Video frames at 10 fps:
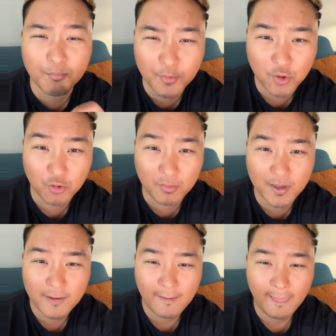
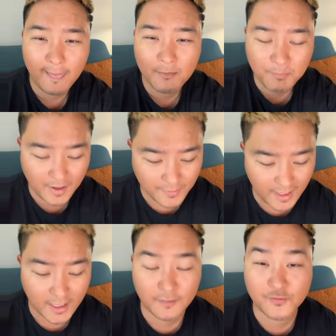boom by
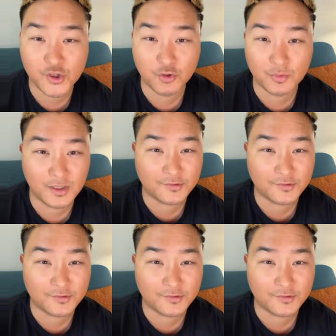the end of June.